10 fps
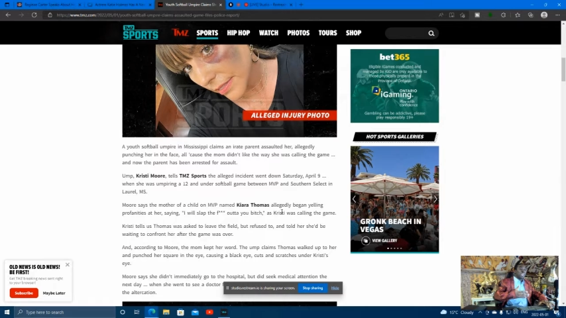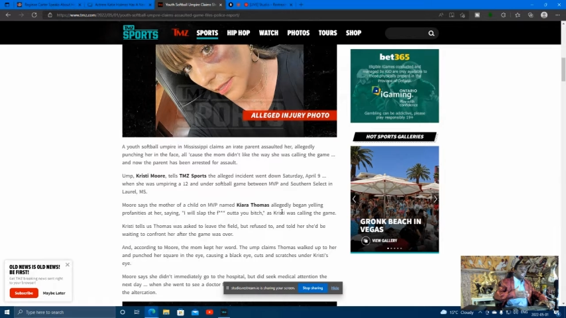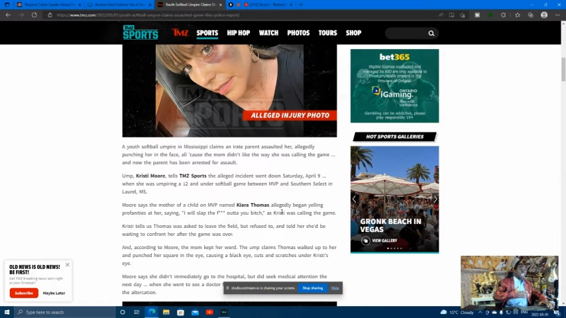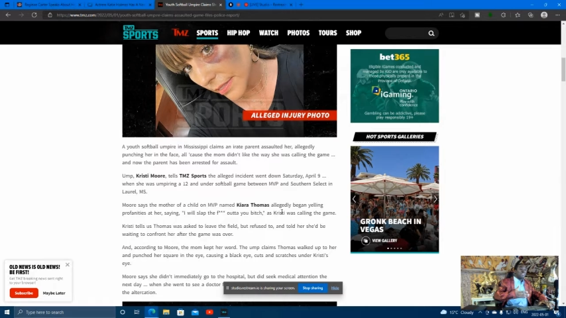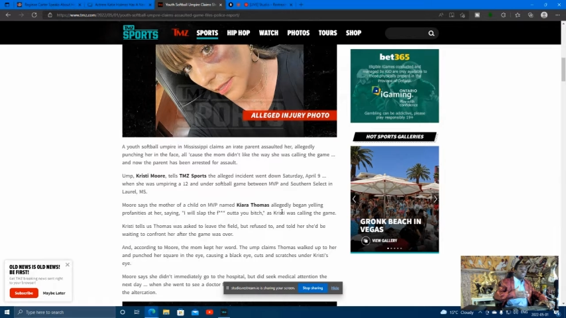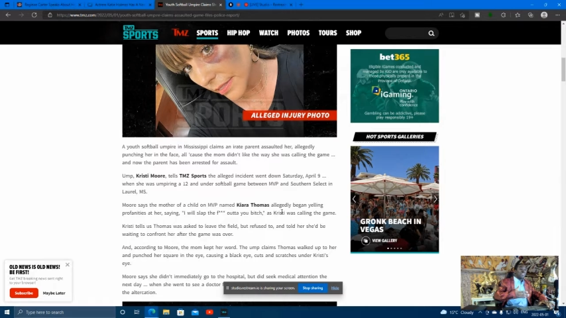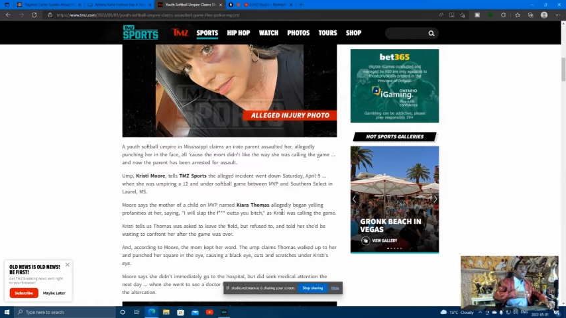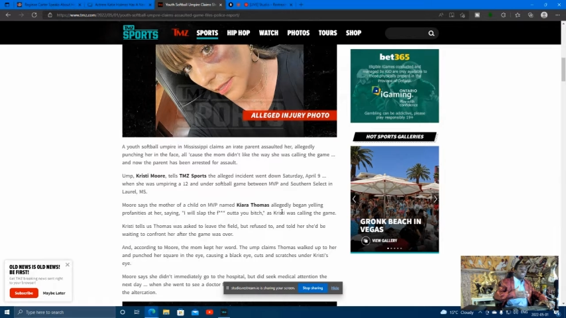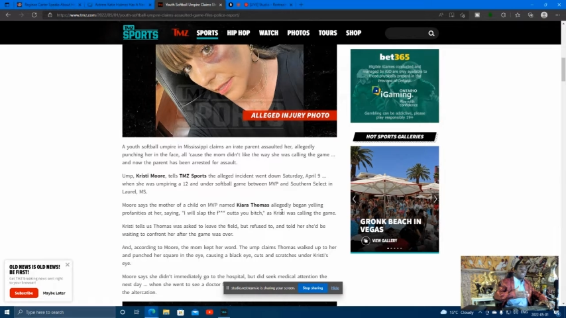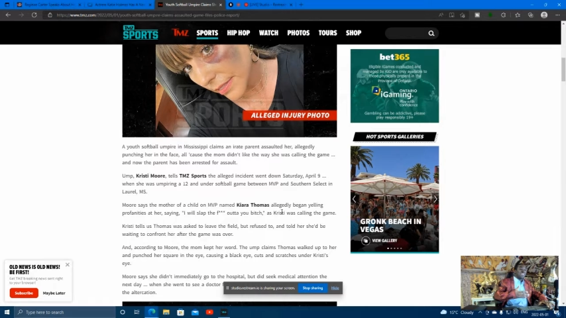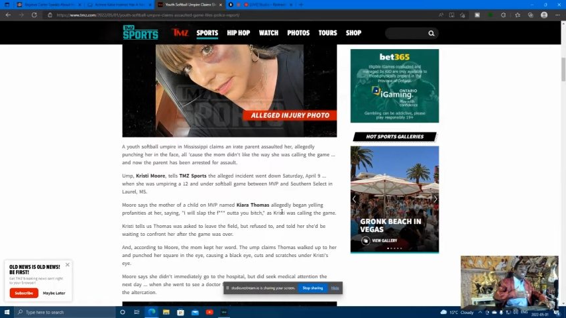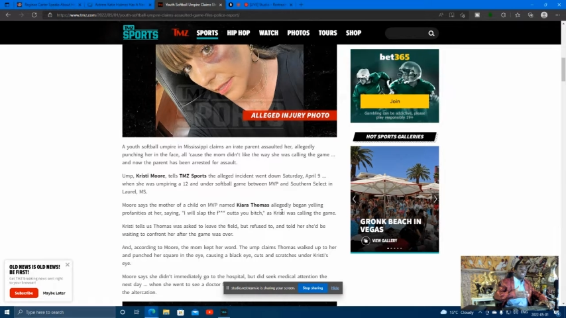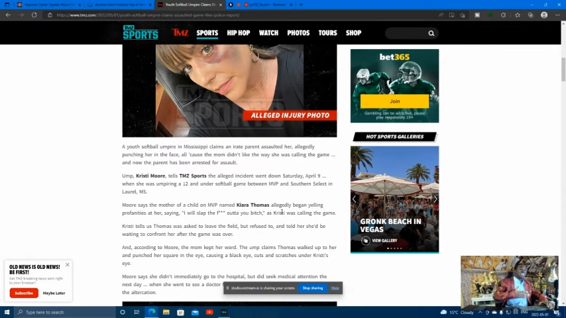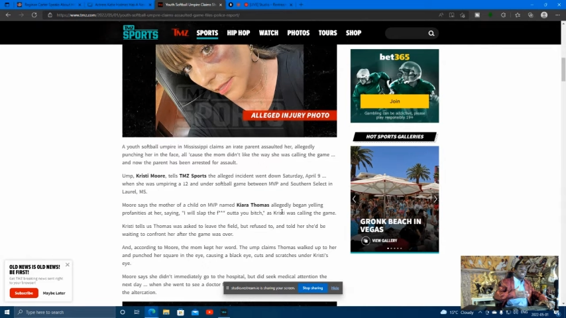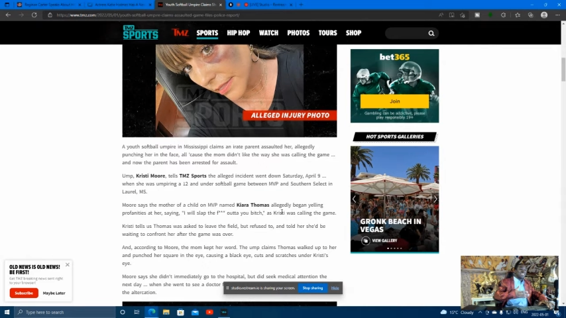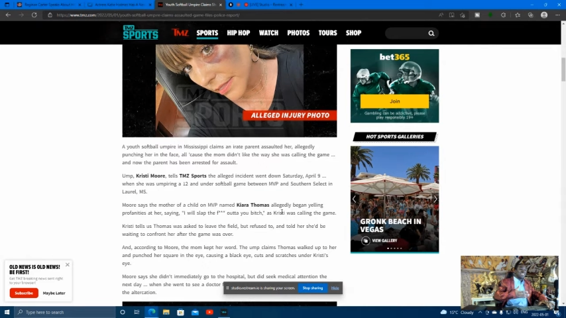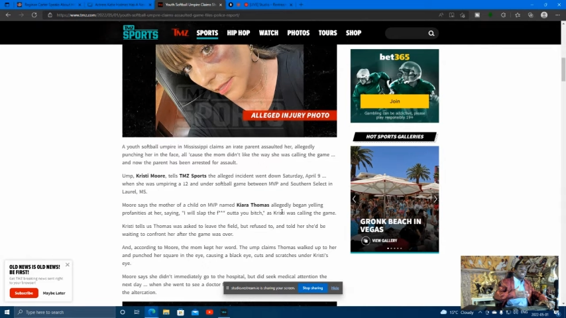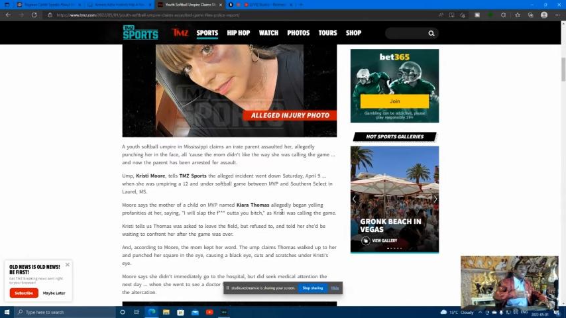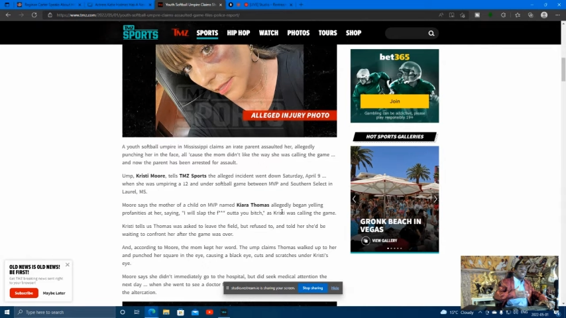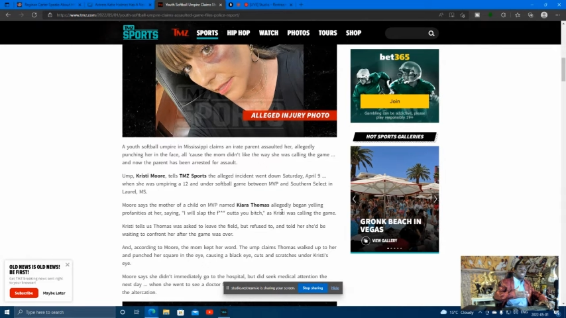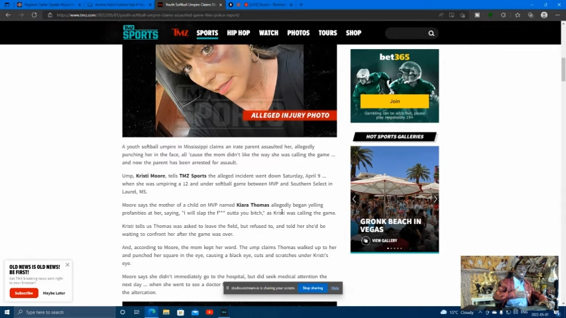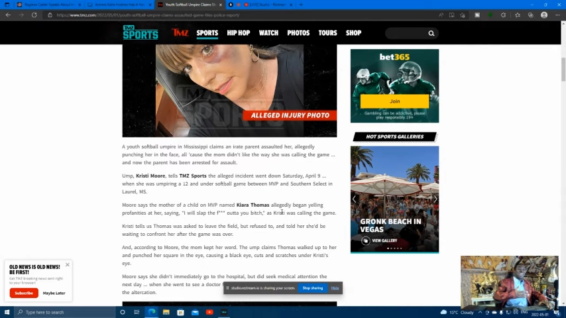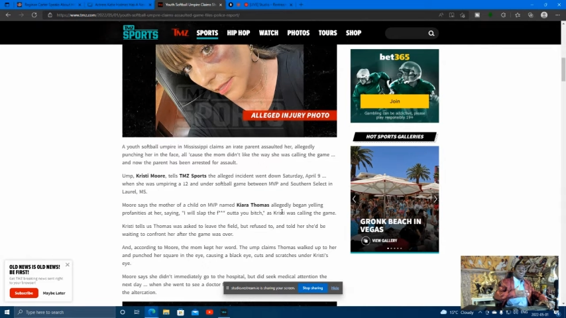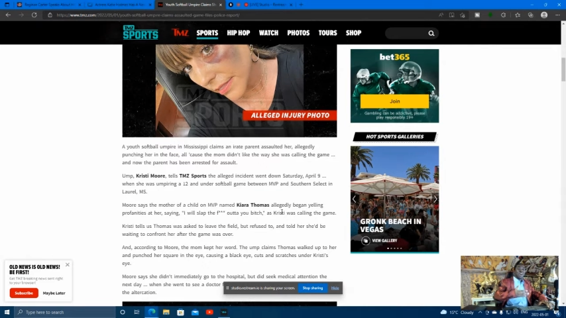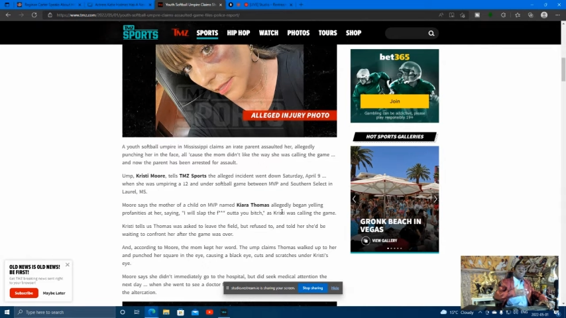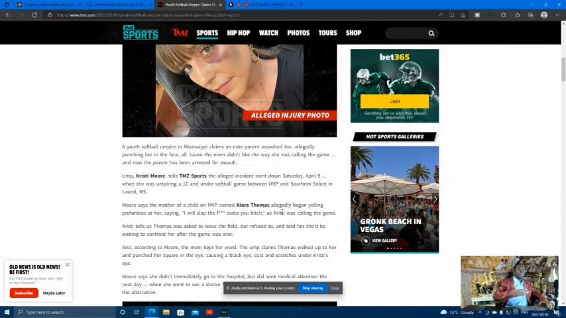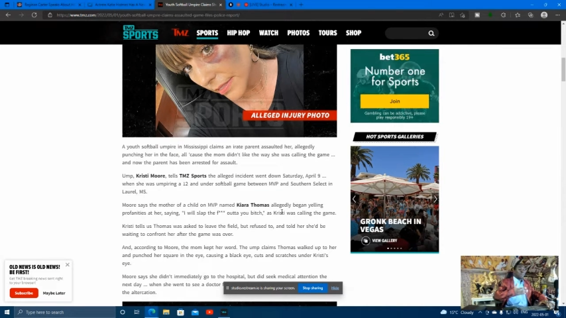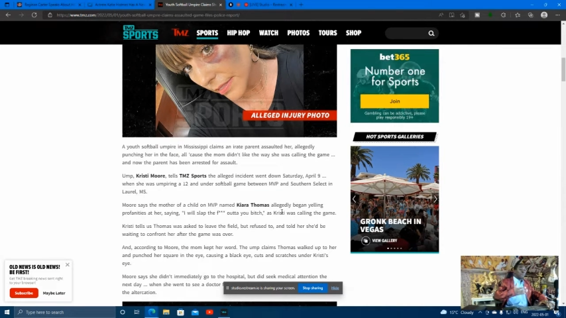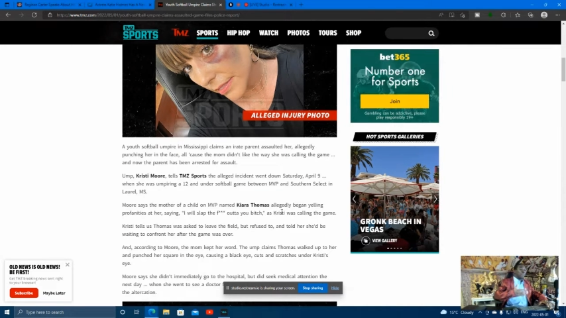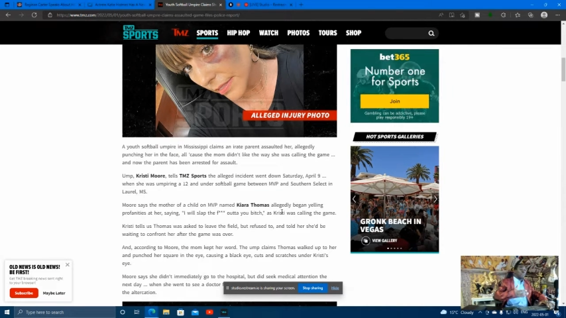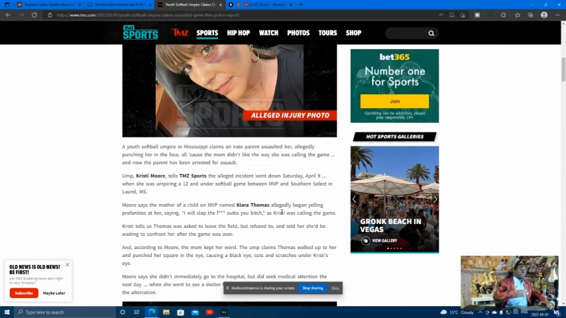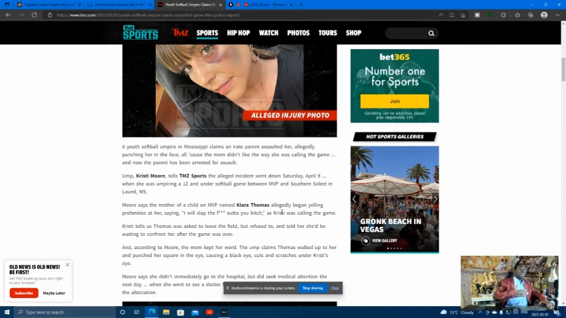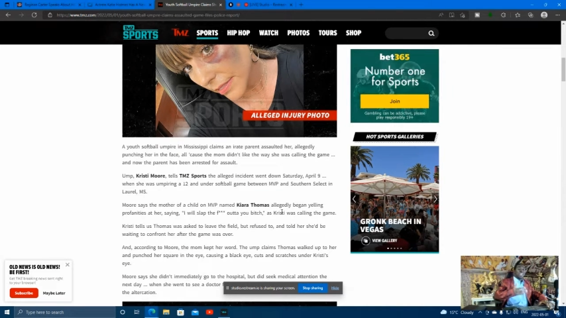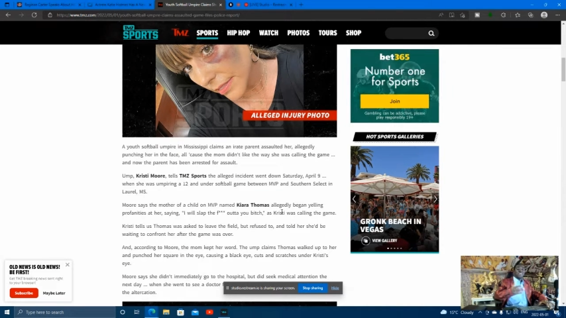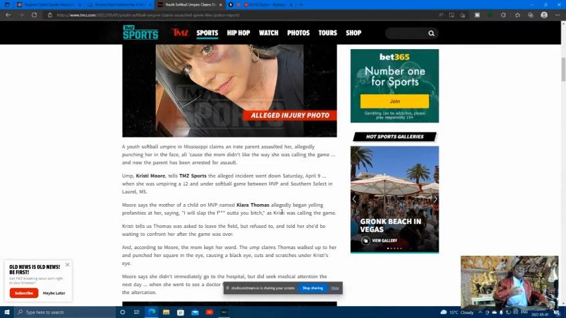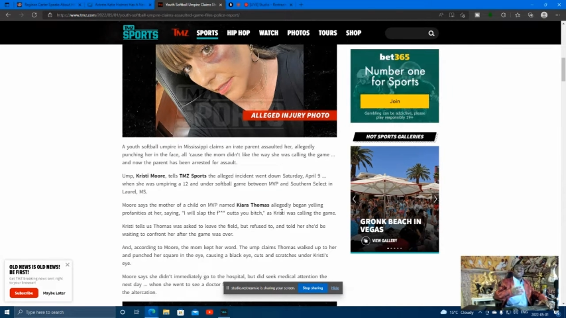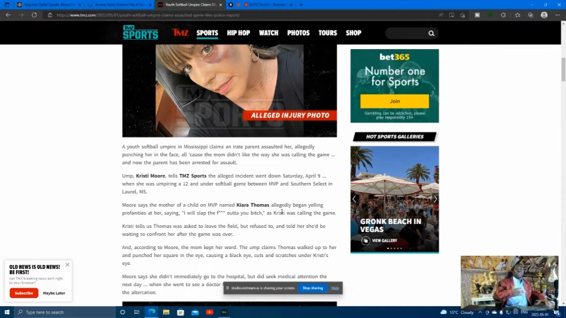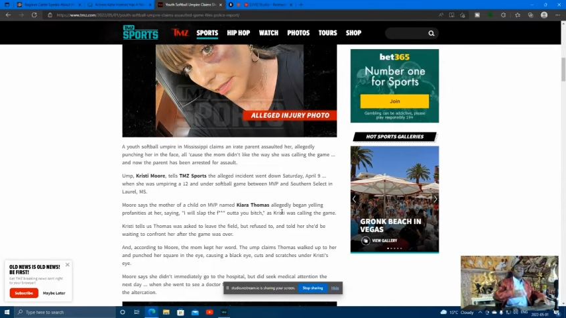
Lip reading: No face is visible, so there are no lips to read.